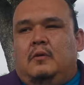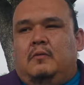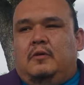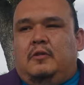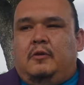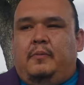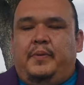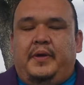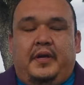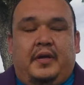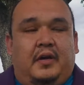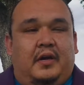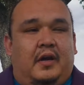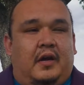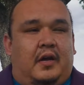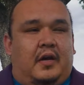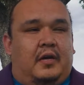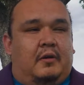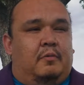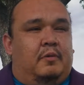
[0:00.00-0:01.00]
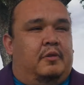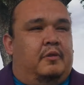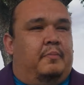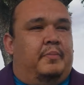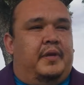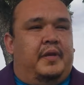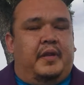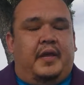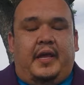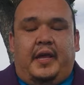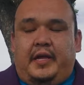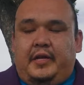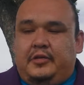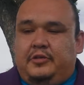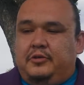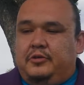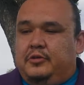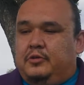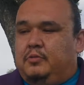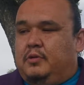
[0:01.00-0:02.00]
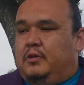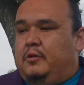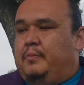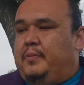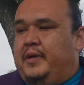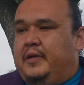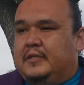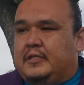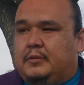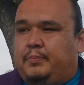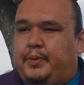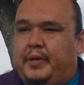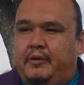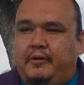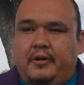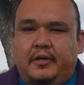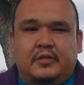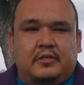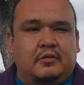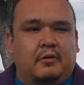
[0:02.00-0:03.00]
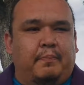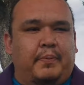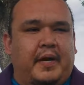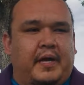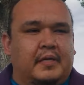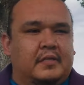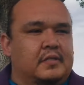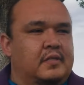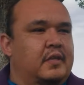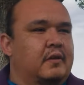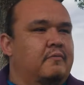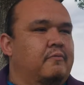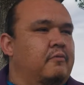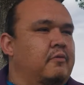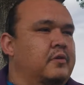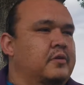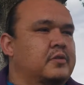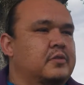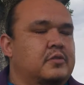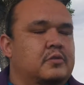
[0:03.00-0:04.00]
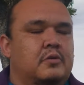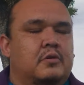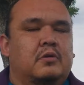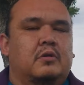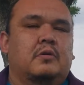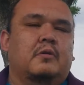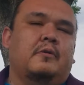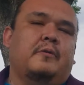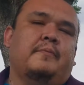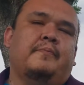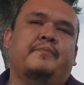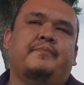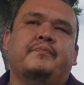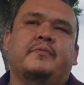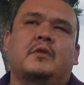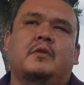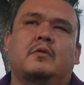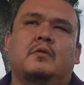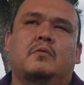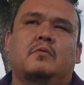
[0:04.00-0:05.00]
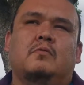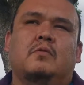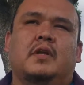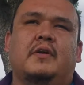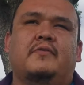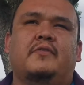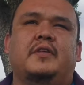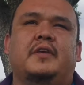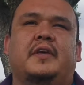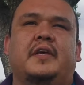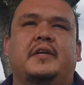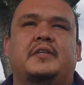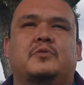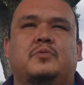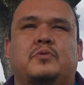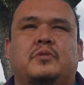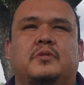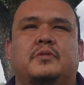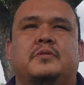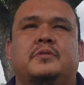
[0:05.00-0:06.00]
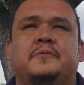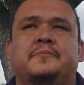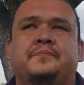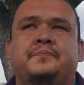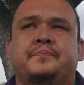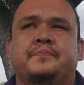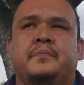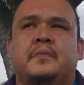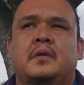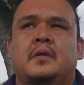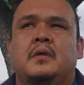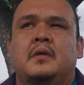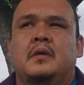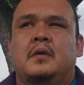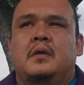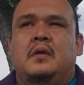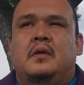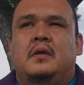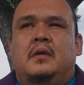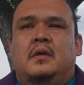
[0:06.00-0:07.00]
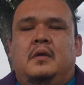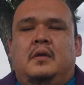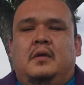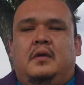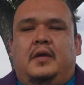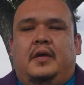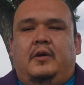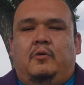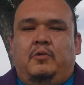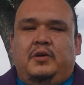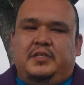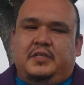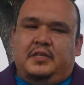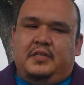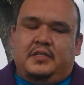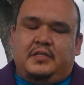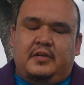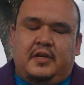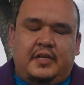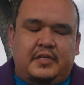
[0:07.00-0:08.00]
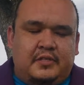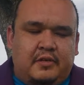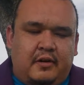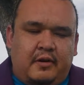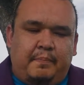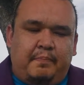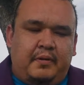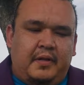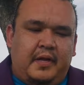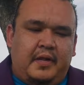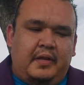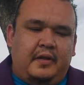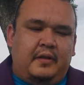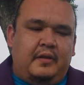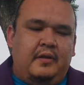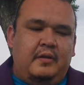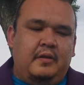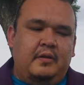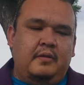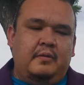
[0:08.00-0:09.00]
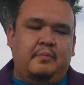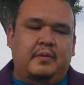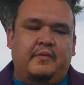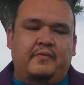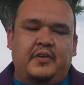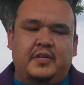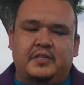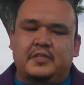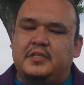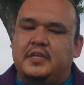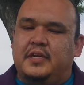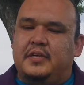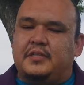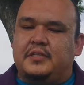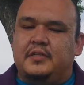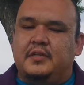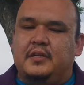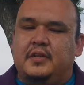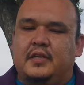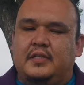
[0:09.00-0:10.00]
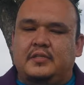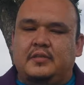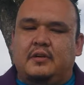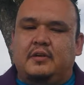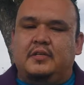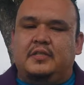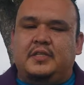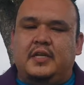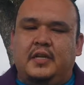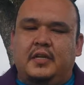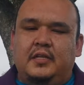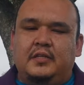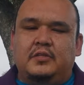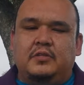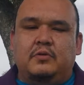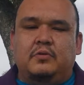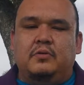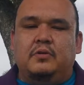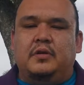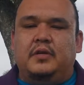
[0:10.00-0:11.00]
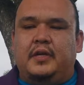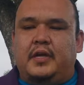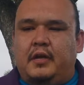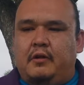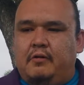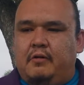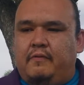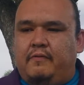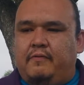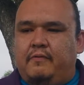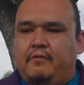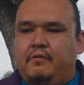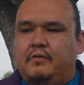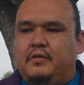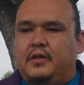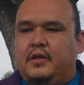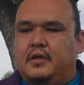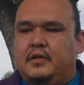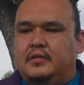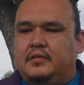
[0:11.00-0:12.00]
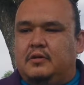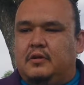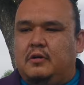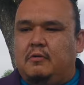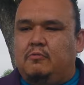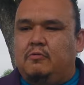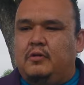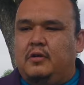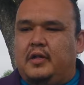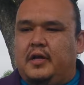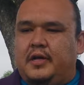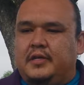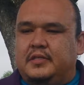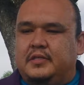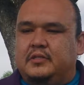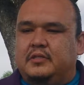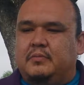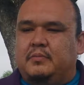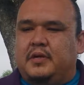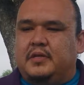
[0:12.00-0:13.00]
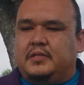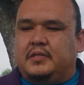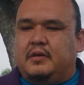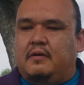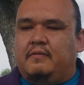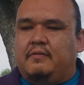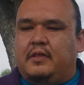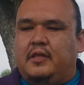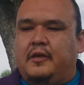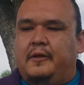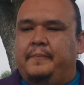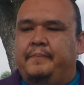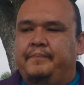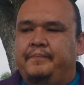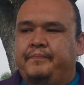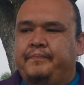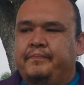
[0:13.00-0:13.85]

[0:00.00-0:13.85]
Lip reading: whether it be in God, whether it be in angels, whether it be in spirits or past loved ones, or whatever the case was. And it wasn't until I started planting my vegetation and I started tending to it and caring for it that I started realizing to myself that